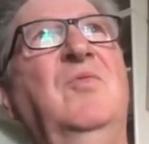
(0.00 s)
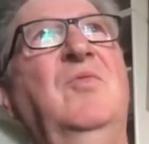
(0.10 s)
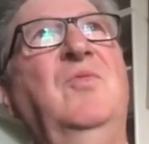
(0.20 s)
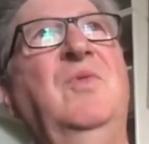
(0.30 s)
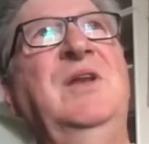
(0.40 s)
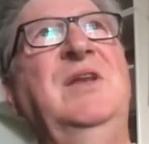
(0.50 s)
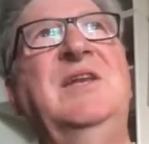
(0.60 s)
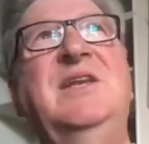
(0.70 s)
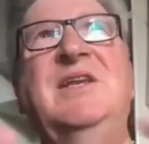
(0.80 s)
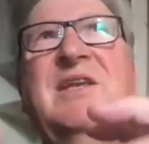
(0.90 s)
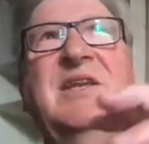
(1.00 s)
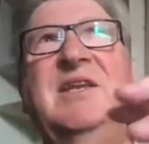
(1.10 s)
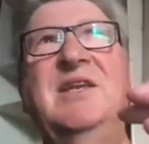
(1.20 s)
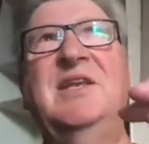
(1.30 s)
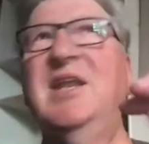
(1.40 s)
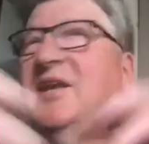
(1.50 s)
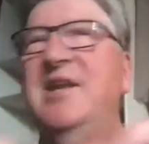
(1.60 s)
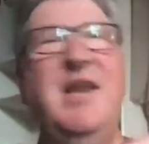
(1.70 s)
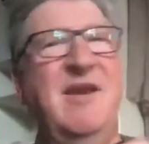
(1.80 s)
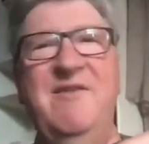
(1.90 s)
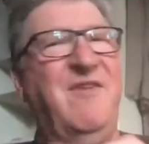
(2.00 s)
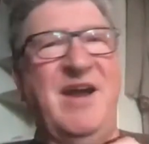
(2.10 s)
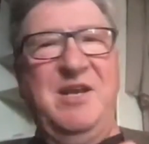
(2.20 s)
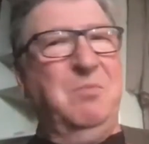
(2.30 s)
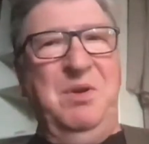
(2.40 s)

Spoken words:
we didn't invite